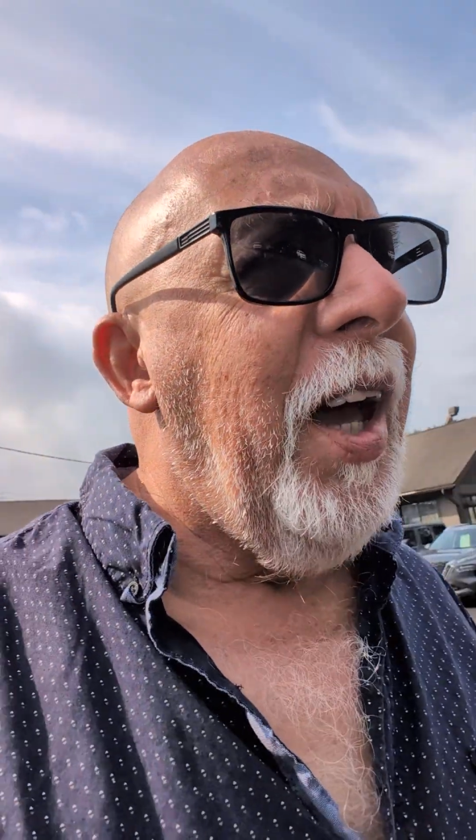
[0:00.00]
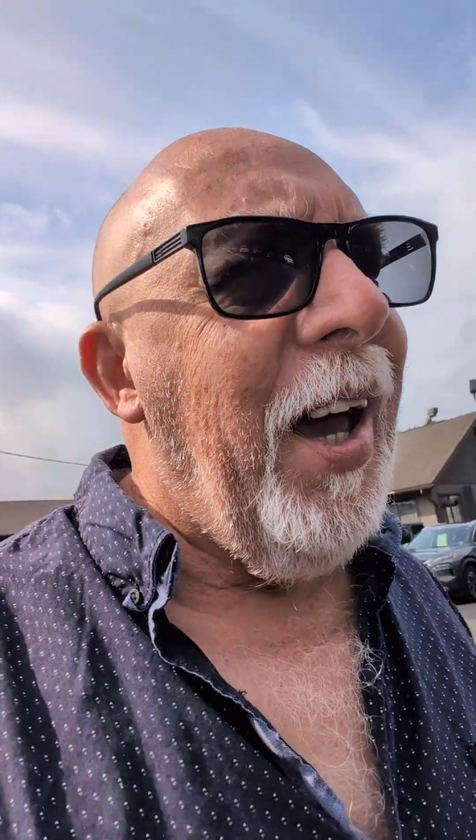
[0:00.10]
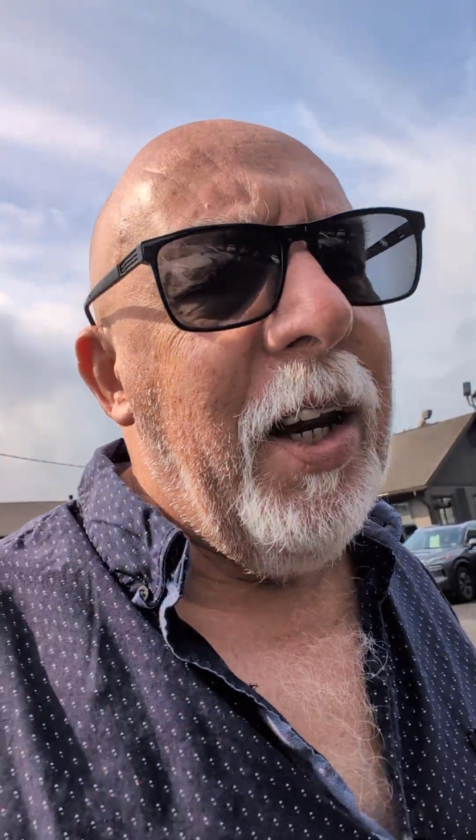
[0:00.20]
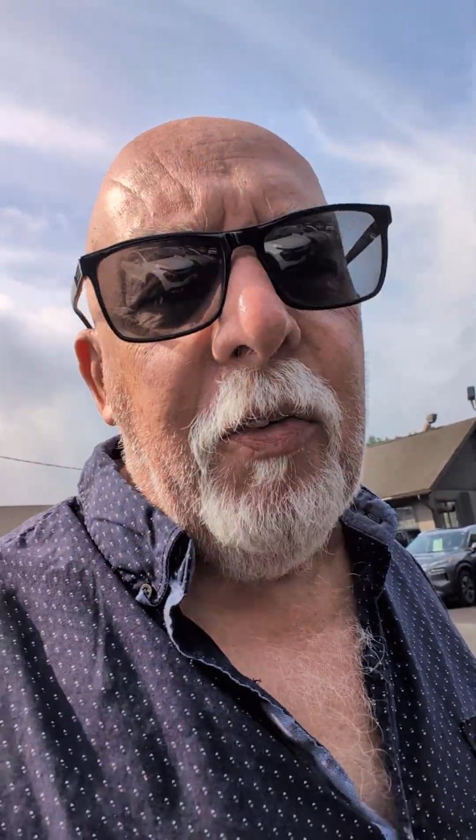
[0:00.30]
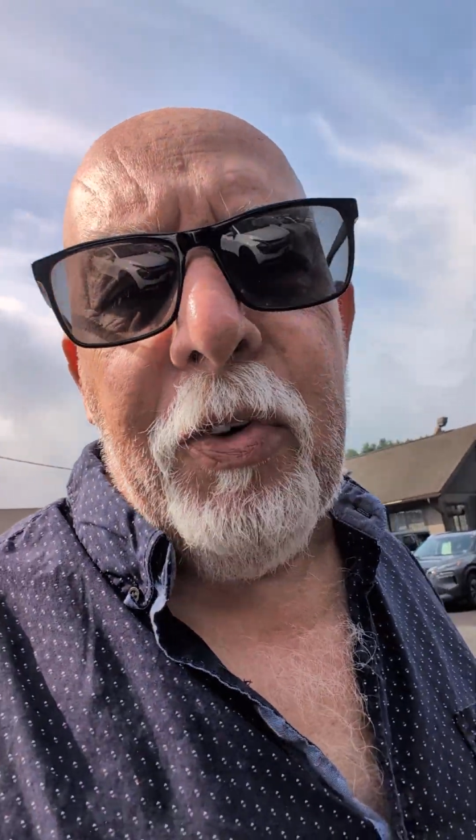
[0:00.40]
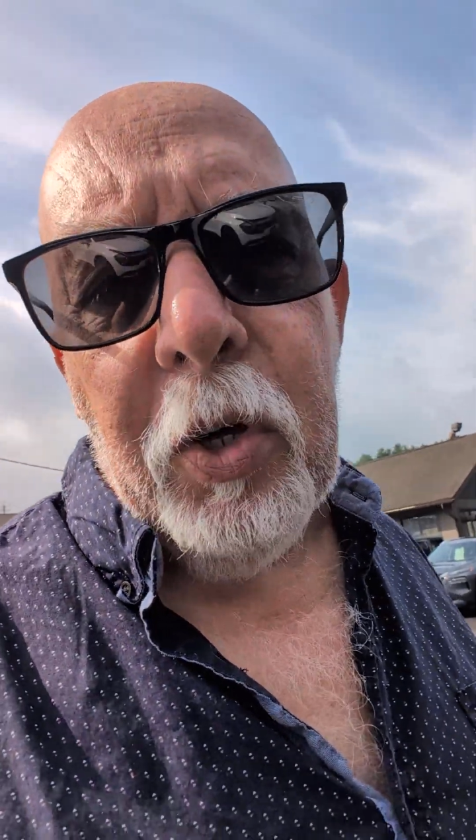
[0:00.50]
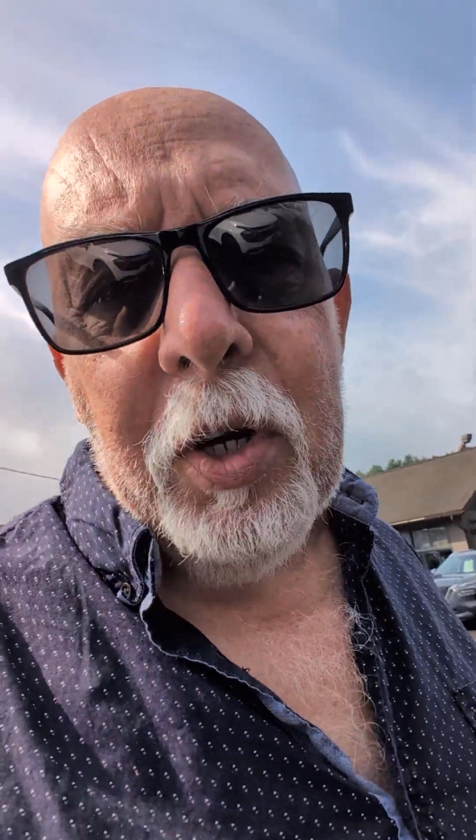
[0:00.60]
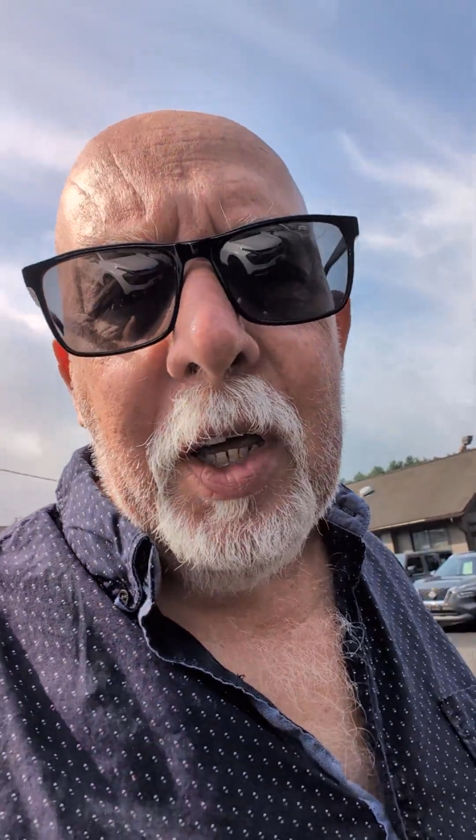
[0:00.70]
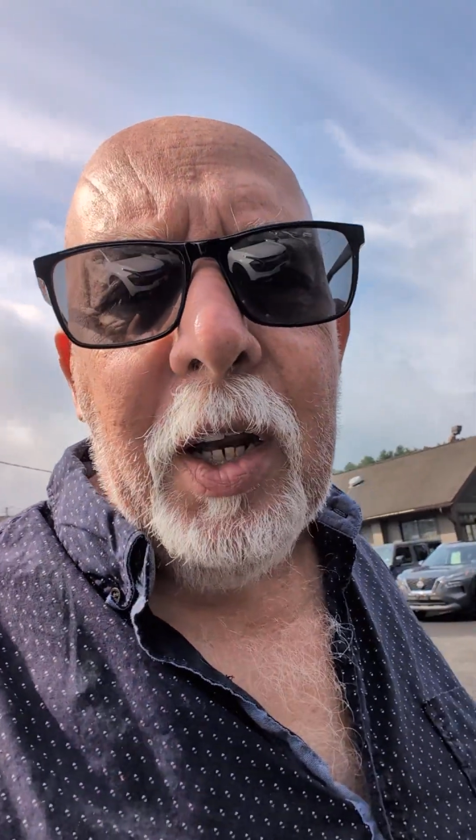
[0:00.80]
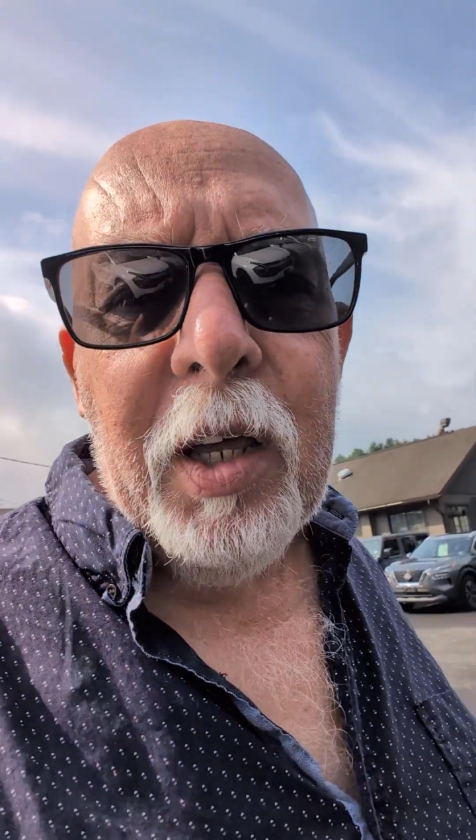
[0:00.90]
and if you
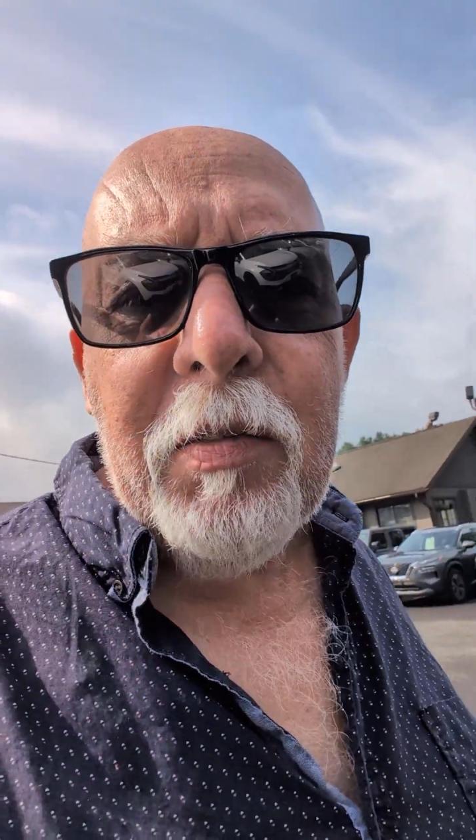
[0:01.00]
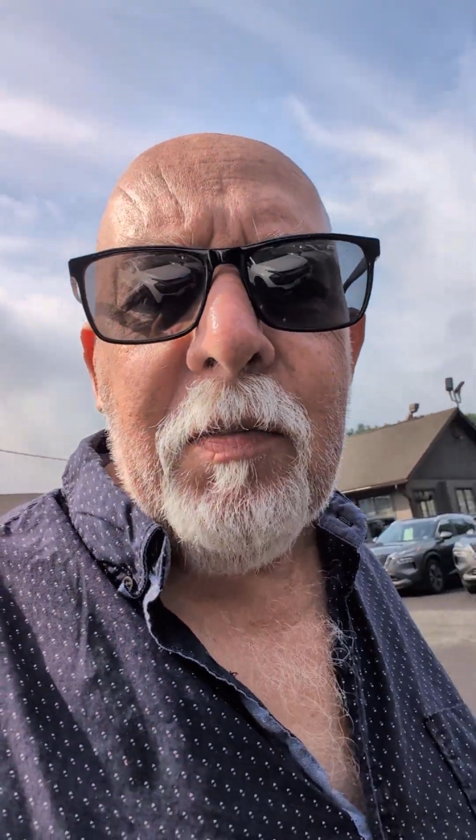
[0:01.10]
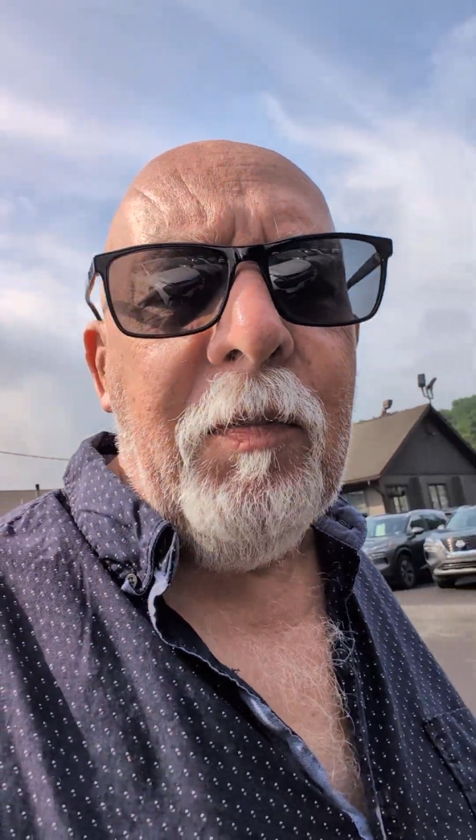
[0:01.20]
need it